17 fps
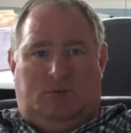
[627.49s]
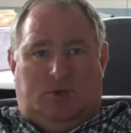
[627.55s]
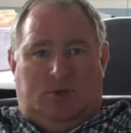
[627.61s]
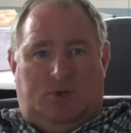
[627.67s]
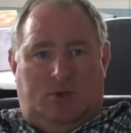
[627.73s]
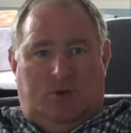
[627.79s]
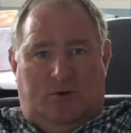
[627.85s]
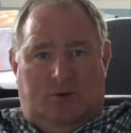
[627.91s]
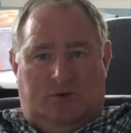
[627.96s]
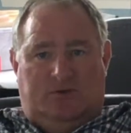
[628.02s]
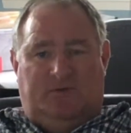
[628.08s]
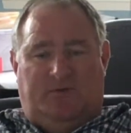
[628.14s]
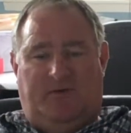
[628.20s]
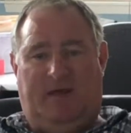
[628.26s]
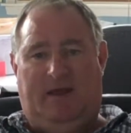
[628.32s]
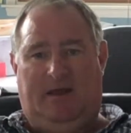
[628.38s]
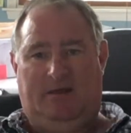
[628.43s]
huge
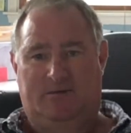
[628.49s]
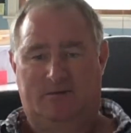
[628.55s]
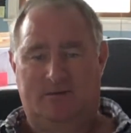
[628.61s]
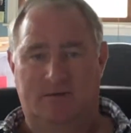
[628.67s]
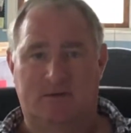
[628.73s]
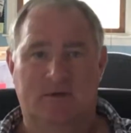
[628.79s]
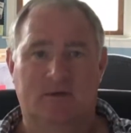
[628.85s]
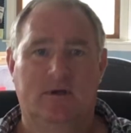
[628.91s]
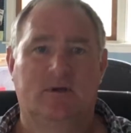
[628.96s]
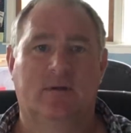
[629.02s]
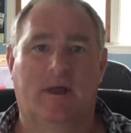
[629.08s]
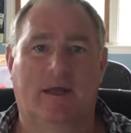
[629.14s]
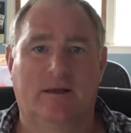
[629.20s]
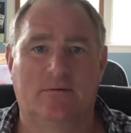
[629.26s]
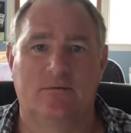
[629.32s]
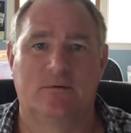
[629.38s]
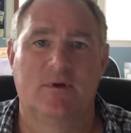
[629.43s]
fans,
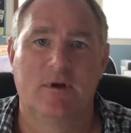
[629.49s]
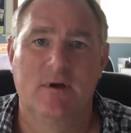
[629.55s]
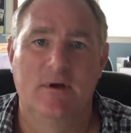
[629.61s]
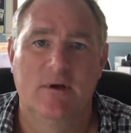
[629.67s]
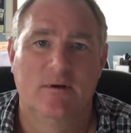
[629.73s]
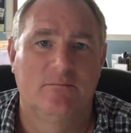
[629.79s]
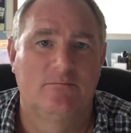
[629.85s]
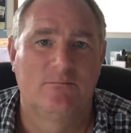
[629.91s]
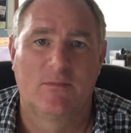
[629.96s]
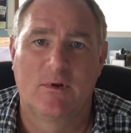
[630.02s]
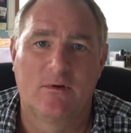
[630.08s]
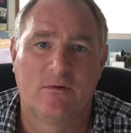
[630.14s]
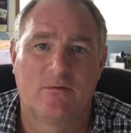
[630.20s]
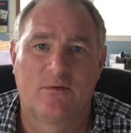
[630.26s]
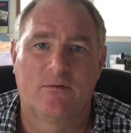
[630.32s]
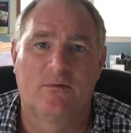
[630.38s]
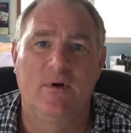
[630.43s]
like
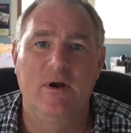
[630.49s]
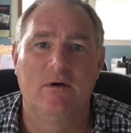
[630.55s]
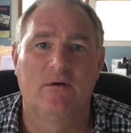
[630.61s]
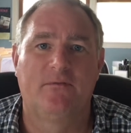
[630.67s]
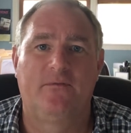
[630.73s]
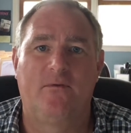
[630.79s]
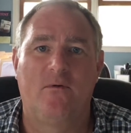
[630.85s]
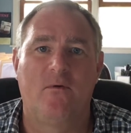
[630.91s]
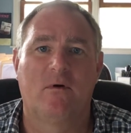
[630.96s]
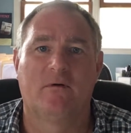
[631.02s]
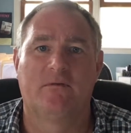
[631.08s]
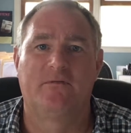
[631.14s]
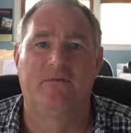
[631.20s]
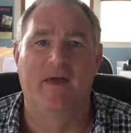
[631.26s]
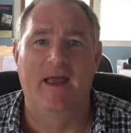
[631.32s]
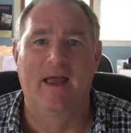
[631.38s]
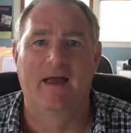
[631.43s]
3 or 4
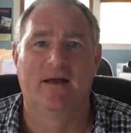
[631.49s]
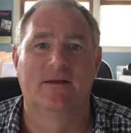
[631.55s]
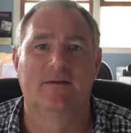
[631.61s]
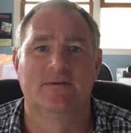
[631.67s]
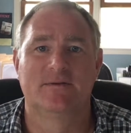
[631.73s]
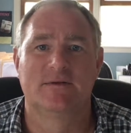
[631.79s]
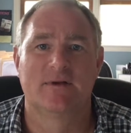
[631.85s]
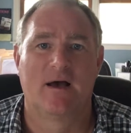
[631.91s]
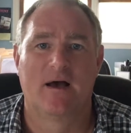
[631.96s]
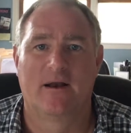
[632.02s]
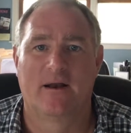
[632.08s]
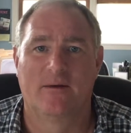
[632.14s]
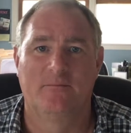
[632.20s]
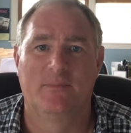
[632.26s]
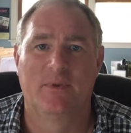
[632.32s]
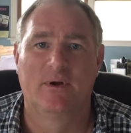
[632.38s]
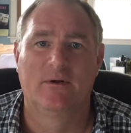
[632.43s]
fans on
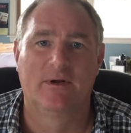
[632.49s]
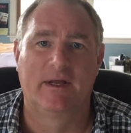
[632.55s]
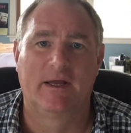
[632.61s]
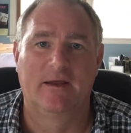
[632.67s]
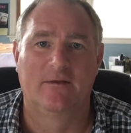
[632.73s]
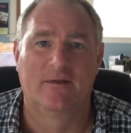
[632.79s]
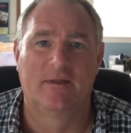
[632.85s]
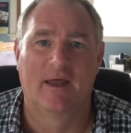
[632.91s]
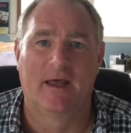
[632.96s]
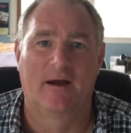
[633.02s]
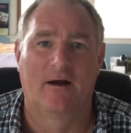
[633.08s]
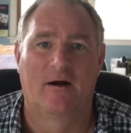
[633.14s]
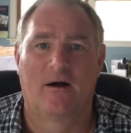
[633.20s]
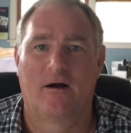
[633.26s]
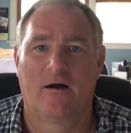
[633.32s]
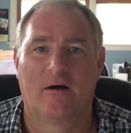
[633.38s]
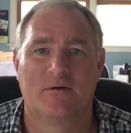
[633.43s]
a building that
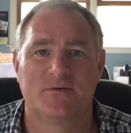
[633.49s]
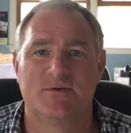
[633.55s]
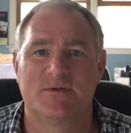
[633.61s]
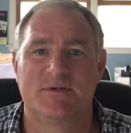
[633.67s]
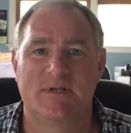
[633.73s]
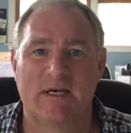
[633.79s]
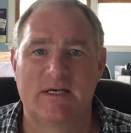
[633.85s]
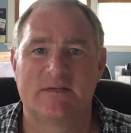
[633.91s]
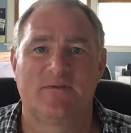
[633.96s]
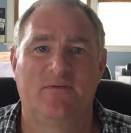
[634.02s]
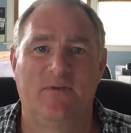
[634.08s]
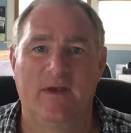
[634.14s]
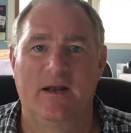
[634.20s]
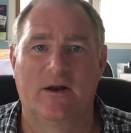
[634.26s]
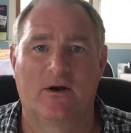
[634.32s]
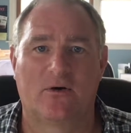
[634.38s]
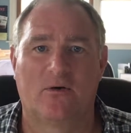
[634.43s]
are 6
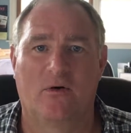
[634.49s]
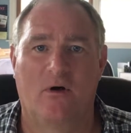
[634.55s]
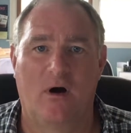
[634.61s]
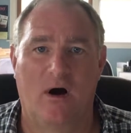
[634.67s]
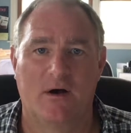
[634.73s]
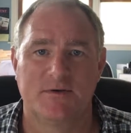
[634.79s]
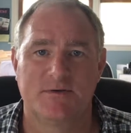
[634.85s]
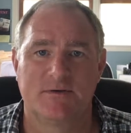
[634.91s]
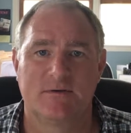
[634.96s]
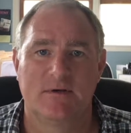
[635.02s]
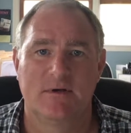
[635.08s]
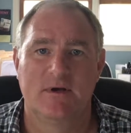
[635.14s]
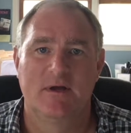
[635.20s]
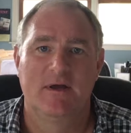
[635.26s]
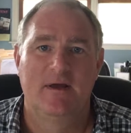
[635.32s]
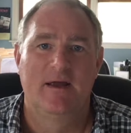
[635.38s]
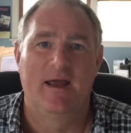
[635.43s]
feet across.
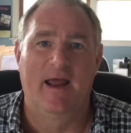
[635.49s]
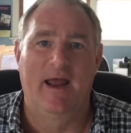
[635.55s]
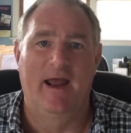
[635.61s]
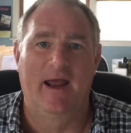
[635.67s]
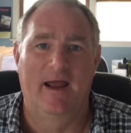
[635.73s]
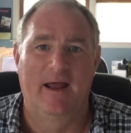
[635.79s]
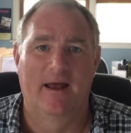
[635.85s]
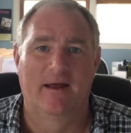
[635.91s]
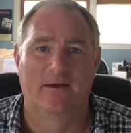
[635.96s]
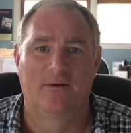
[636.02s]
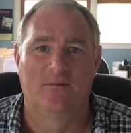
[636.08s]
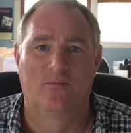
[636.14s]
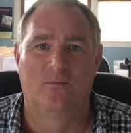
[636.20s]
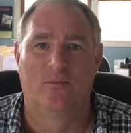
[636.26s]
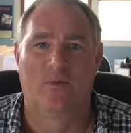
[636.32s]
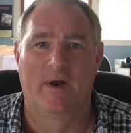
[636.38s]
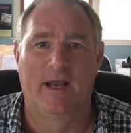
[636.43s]

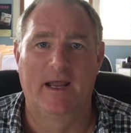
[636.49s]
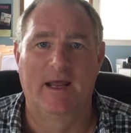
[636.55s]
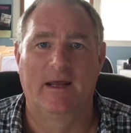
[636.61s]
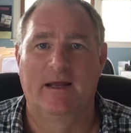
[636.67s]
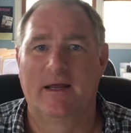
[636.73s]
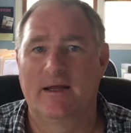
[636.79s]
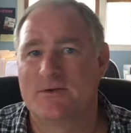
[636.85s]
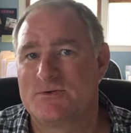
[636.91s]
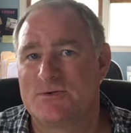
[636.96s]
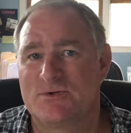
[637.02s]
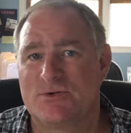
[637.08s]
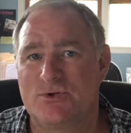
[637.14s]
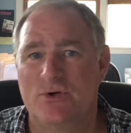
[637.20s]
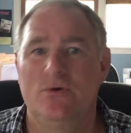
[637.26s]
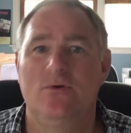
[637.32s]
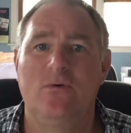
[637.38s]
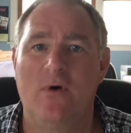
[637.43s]
And when it gets
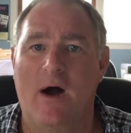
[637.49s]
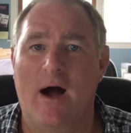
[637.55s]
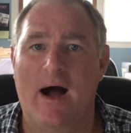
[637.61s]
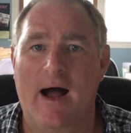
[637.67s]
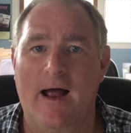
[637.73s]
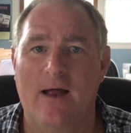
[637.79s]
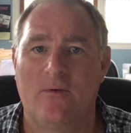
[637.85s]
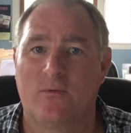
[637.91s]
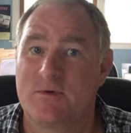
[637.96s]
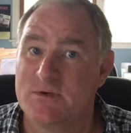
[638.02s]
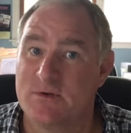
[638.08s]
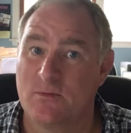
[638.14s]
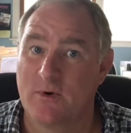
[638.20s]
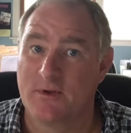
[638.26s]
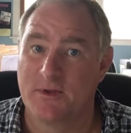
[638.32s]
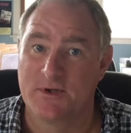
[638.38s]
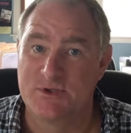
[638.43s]
too hot
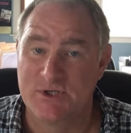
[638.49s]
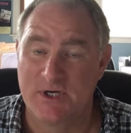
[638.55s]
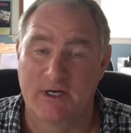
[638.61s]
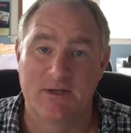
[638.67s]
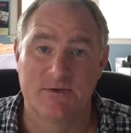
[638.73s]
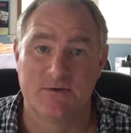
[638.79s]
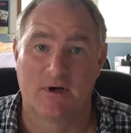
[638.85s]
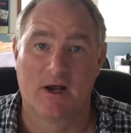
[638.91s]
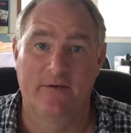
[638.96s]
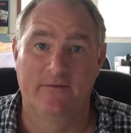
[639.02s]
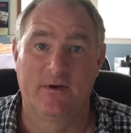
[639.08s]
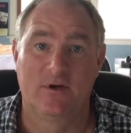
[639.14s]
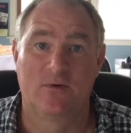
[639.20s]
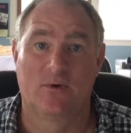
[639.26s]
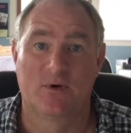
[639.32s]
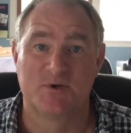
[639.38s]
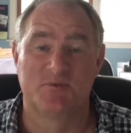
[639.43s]
to where the chickens are
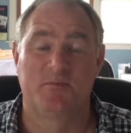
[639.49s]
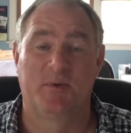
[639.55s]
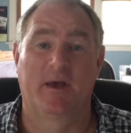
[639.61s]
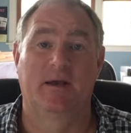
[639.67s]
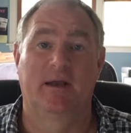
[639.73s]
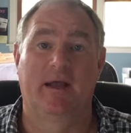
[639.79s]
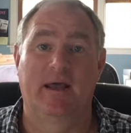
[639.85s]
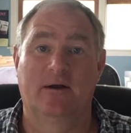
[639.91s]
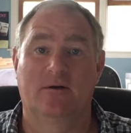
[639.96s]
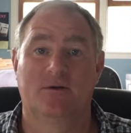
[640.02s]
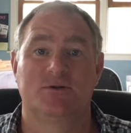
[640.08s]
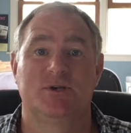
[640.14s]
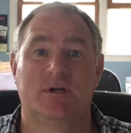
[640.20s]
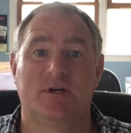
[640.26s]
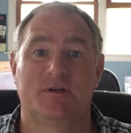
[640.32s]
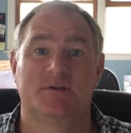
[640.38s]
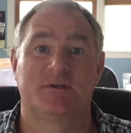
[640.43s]
having to expend
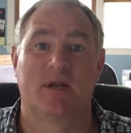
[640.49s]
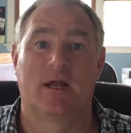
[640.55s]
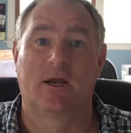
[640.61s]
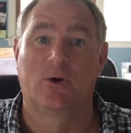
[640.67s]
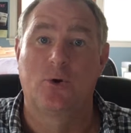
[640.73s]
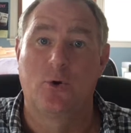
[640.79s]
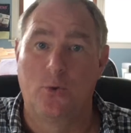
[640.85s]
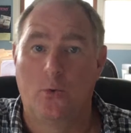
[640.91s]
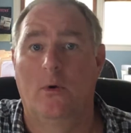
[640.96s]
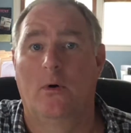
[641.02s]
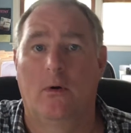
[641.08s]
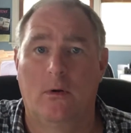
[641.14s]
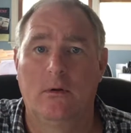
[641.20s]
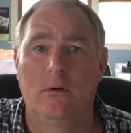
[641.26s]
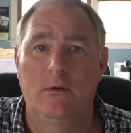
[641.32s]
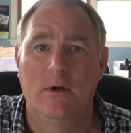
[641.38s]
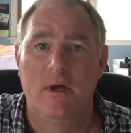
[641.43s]
energy to stay
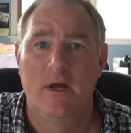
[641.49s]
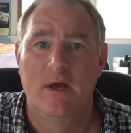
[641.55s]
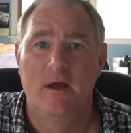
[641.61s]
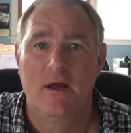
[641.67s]
cool,